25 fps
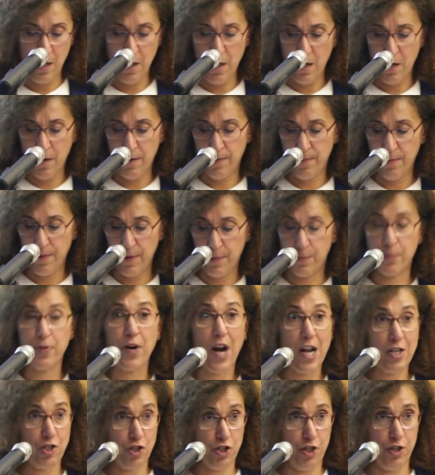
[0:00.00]
uh,
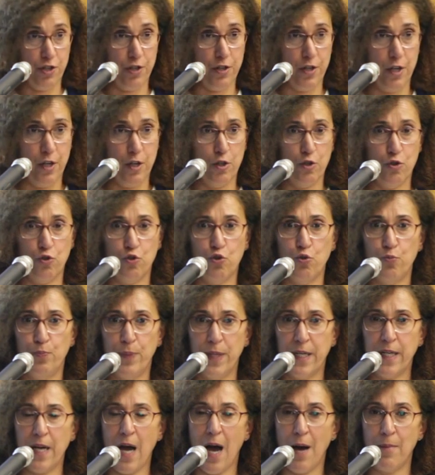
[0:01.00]
pressure to
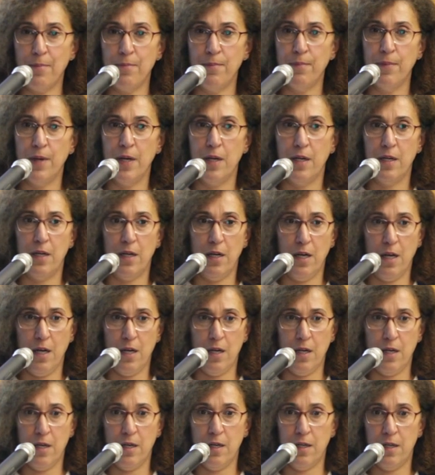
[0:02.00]
become,
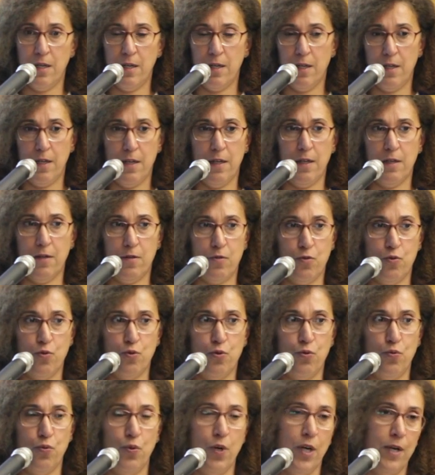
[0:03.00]
uh,
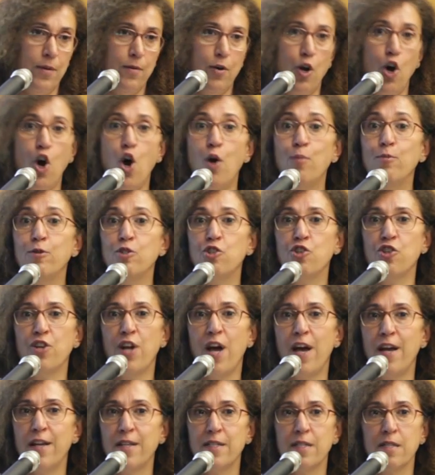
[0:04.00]
to uh,
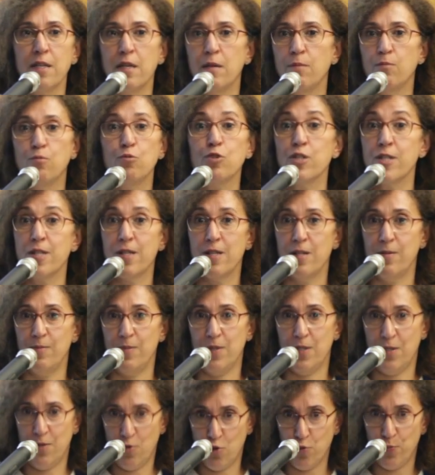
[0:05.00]
homogenize
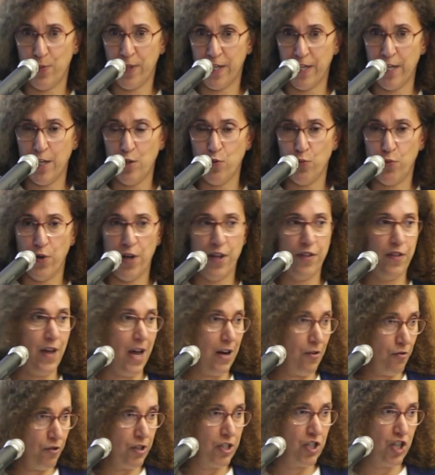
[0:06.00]
Muslims to begin with
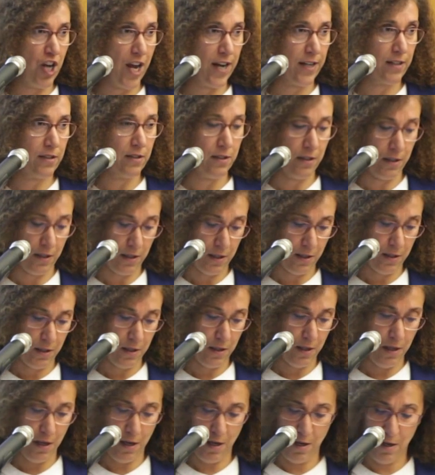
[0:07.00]
and reject
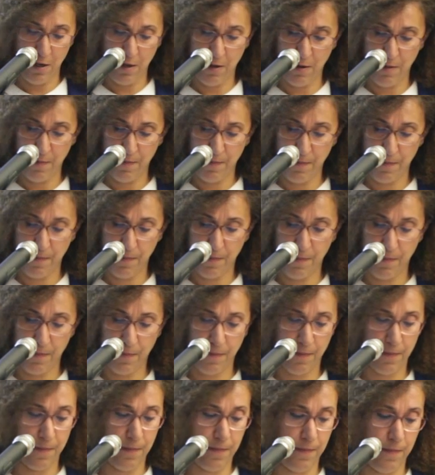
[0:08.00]
um,
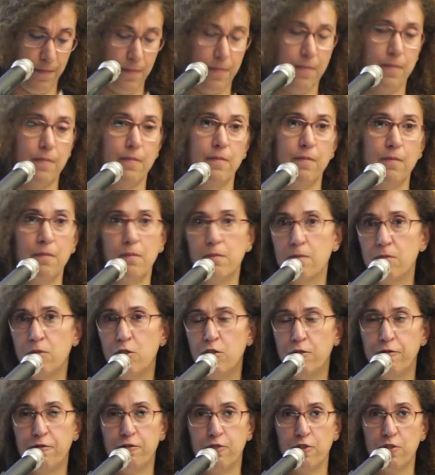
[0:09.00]

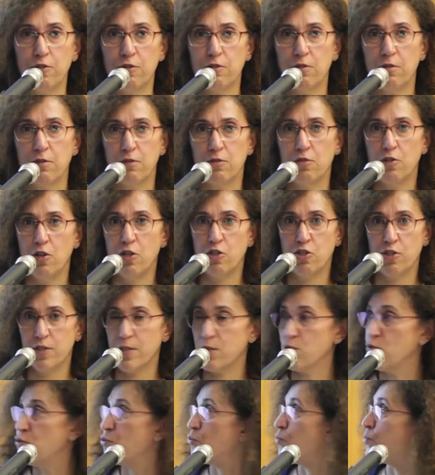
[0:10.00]
different
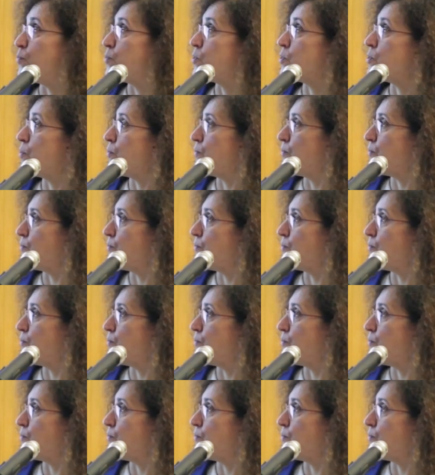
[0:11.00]
religious groups.